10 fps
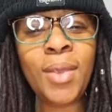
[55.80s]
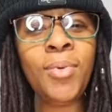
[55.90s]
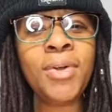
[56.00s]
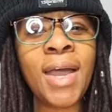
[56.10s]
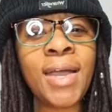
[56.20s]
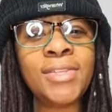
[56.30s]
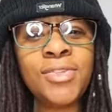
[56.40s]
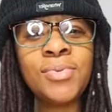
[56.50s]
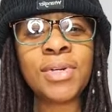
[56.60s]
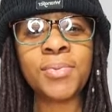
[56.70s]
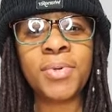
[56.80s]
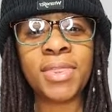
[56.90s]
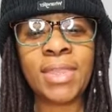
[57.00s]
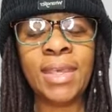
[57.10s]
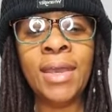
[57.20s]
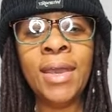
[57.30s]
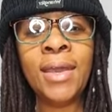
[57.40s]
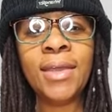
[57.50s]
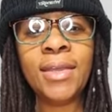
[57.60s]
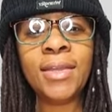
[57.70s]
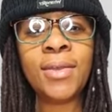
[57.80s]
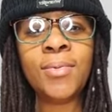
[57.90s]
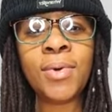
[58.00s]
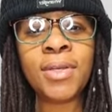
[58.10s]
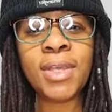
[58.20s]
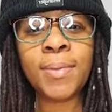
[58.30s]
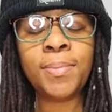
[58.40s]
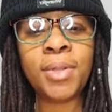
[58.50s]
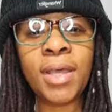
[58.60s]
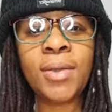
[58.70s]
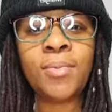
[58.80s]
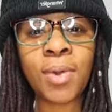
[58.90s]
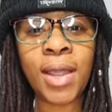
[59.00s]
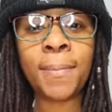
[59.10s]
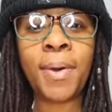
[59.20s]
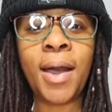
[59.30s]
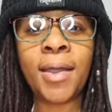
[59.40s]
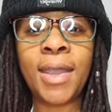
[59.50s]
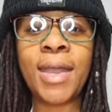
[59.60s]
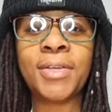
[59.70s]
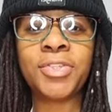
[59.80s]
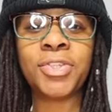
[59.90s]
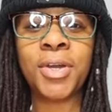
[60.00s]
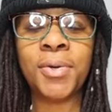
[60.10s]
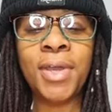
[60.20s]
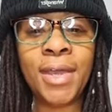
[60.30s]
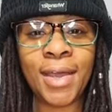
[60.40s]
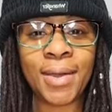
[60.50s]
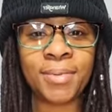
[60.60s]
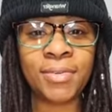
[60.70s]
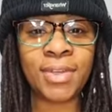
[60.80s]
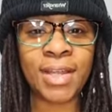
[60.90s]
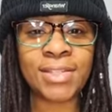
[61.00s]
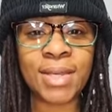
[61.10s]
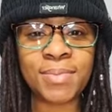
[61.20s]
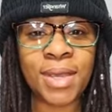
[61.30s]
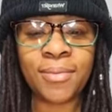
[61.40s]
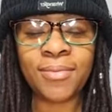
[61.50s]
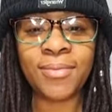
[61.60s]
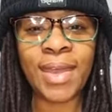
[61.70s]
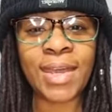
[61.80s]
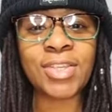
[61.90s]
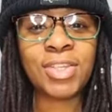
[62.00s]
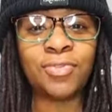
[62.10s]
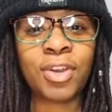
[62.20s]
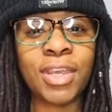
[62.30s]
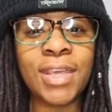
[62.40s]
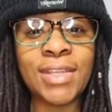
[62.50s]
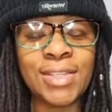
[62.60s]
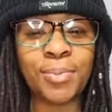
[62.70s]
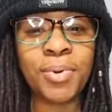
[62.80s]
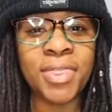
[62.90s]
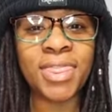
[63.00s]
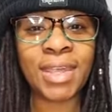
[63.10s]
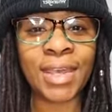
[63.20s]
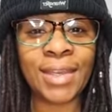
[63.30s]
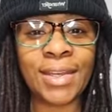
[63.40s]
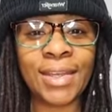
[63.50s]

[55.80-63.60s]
Well, guys, you are with the Anyone Can Playwrite podcast show. I believe a lot of times I actually forget to put that